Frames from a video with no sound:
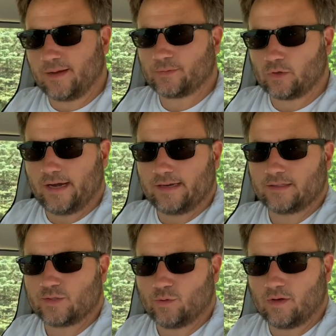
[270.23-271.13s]

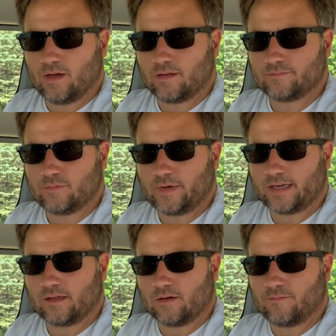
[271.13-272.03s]
upgrading to a
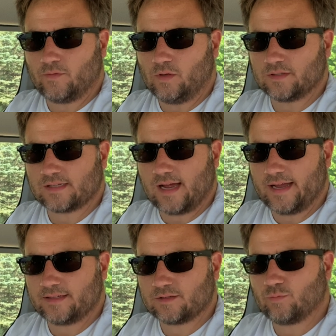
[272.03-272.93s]
regular
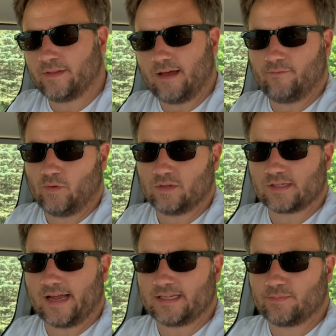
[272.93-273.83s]
full-size, well, not
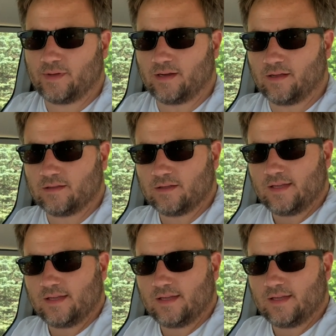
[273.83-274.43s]
full-size, but a, uh,